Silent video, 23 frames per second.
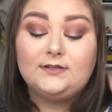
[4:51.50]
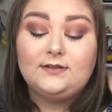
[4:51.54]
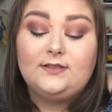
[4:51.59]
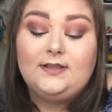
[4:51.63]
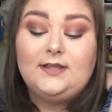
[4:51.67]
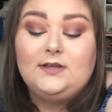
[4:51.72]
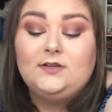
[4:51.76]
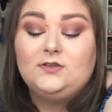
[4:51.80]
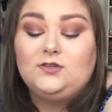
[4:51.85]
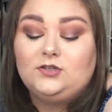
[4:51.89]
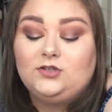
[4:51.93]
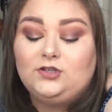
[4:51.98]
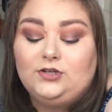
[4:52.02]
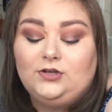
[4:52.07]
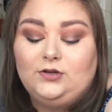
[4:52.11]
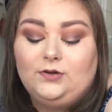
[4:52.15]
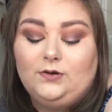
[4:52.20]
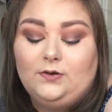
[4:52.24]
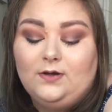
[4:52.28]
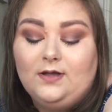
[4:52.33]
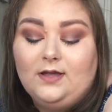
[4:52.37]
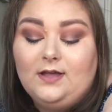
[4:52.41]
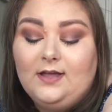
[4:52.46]
These
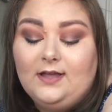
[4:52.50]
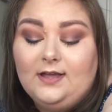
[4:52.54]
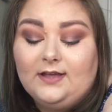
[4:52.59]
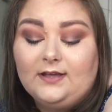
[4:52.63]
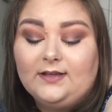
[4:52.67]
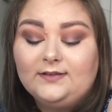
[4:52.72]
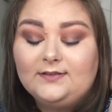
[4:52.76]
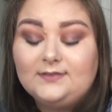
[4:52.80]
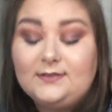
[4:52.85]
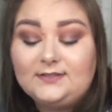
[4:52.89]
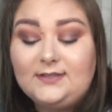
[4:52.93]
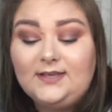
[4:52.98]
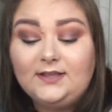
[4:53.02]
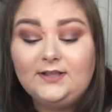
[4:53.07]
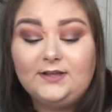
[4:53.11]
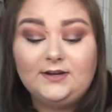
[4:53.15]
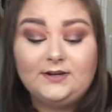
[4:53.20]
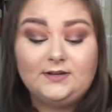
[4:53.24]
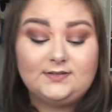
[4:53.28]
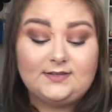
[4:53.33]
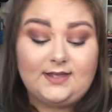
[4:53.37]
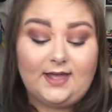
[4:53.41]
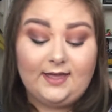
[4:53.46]
2
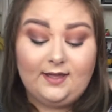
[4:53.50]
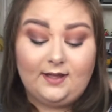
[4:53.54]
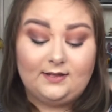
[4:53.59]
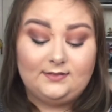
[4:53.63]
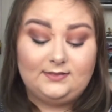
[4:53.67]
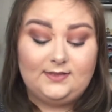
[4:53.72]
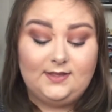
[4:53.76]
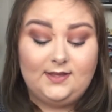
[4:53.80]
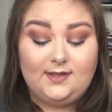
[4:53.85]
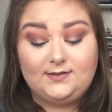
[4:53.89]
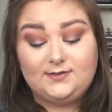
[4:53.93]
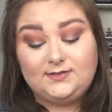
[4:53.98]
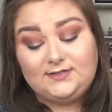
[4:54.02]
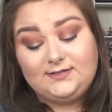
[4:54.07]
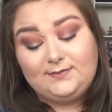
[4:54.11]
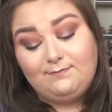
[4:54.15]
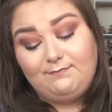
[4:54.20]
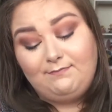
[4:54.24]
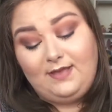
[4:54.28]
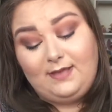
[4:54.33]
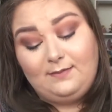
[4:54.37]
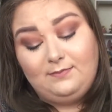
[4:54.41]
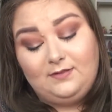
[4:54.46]
concealers, I got this
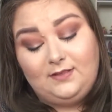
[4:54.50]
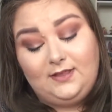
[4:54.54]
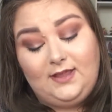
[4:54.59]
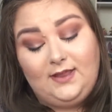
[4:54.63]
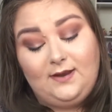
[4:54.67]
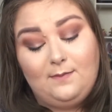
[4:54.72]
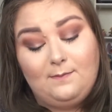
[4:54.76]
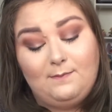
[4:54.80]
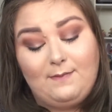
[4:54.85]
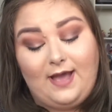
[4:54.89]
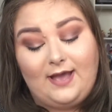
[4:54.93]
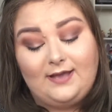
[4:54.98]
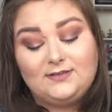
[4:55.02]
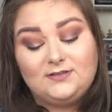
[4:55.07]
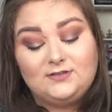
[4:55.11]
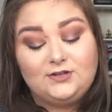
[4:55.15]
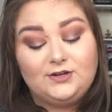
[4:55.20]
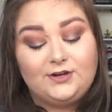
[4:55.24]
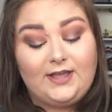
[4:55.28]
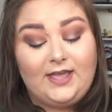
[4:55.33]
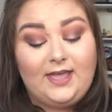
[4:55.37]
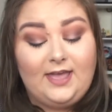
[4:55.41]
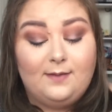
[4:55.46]
Maybelline
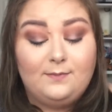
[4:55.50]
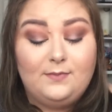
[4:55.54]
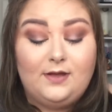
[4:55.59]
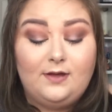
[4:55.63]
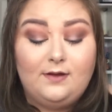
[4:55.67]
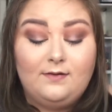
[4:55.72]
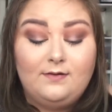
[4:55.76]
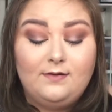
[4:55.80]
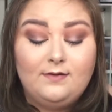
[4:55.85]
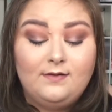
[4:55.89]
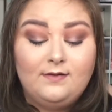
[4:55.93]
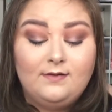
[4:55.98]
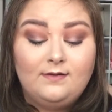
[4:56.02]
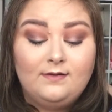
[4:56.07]
Master Camo.